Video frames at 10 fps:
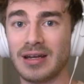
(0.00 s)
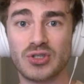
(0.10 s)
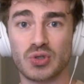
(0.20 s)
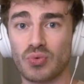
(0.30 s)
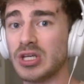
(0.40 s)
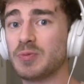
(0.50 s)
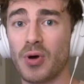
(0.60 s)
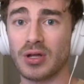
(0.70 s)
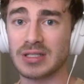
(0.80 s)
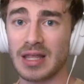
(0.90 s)
And it just
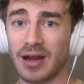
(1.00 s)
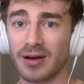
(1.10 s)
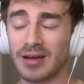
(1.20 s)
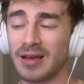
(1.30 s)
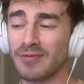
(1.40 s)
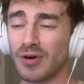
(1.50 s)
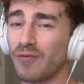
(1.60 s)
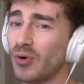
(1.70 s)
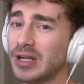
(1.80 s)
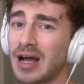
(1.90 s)
respawns there. For a
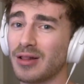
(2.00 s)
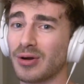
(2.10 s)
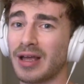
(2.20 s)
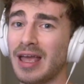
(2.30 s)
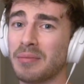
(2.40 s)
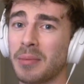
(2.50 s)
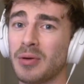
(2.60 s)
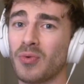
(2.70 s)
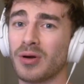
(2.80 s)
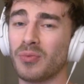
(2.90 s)
$40 game, I
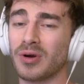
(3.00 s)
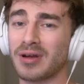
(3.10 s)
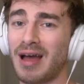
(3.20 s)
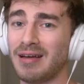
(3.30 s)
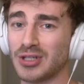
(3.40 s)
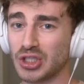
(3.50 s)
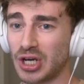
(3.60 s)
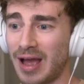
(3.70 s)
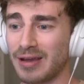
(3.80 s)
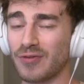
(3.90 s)
mean, we're kind of
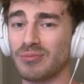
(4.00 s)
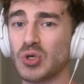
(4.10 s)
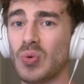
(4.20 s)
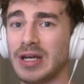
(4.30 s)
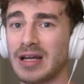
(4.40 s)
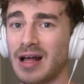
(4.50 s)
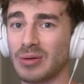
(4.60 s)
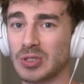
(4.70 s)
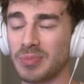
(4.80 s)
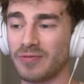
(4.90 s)
shy from
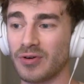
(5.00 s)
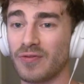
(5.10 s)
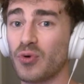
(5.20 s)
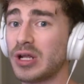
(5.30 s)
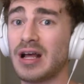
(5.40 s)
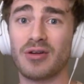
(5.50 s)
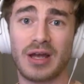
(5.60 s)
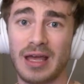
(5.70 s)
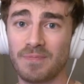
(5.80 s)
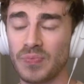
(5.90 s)
$20, but for a $40
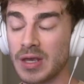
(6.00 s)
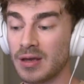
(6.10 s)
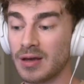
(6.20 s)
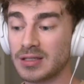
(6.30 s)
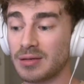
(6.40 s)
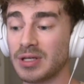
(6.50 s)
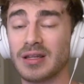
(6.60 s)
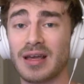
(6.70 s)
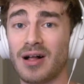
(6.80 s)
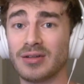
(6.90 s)
game, something
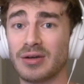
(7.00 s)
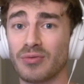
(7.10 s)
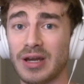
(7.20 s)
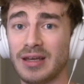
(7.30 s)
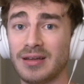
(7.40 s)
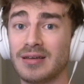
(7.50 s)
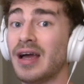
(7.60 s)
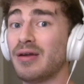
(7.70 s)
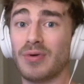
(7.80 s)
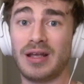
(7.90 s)
like Elden Ring,
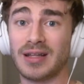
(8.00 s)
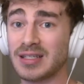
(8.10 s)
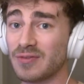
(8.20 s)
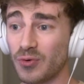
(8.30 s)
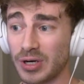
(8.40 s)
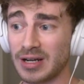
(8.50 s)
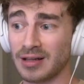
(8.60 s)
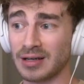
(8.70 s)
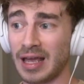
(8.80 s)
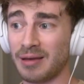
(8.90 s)
Night Rain, that's a
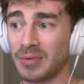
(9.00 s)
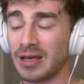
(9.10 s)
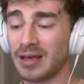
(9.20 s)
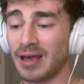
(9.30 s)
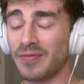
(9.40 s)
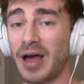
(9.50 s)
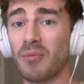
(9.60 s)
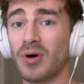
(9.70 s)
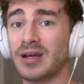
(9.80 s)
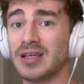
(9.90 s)
$40 game, and
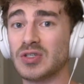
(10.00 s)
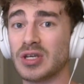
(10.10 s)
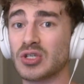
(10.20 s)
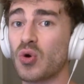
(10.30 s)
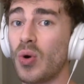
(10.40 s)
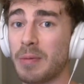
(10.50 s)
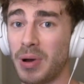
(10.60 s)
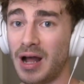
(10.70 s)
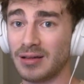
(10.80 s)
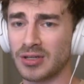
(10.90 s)
that one is quite
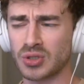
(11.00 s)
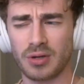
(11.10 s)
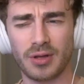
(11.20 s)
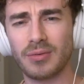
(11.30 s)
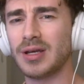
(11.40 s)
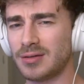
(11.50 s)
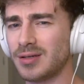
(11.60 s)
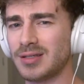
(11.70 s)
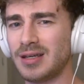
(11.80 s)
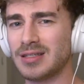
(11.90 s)
polished, although it
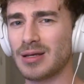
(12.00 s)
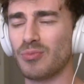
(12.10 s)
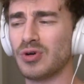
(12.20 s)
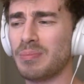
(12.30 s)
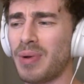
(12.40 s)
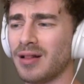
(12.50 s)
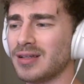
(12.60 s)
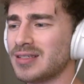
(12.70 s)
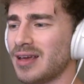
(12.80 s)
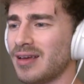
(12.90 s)
does need some
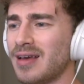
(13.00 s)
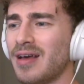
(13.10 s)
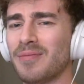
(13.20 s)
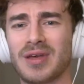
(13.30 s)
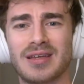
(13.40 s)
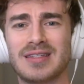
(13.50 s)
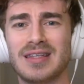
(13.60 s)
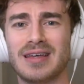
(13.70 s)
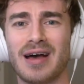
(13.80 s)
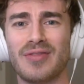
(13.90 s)
rebalancing. because
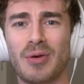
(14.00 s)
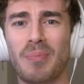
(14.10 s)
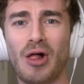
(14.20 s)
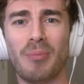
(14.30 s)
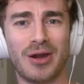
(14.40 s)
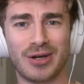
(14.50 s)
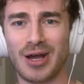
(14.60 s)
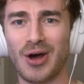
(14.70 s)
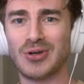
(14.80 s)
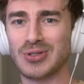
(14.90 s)
the bell-bearing
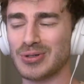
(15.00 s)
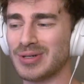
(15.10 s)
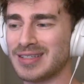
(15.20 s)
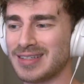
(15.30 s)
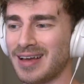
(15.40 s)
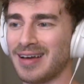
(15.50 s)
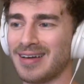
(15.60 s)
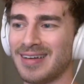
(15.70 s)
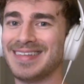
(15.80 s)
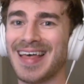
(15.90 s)
hunter is
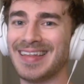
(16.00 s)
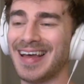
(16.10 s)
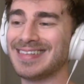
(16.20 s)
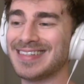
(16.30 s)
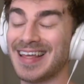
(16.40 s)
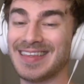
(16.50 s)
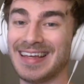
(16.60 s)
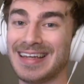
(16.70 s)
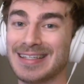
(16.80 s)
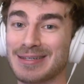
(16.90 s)
that
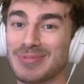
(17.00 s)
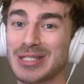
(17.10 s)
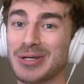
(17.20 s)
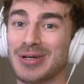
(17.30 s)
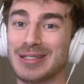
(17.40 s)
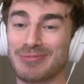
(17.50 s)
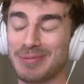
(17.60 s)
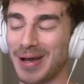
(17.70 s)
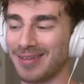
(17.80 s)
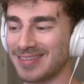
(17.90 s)
thing needs some serious
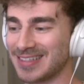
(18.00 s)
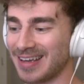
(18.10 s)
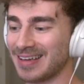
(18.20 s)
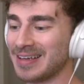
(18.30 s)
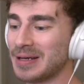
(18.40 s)
rebalancing.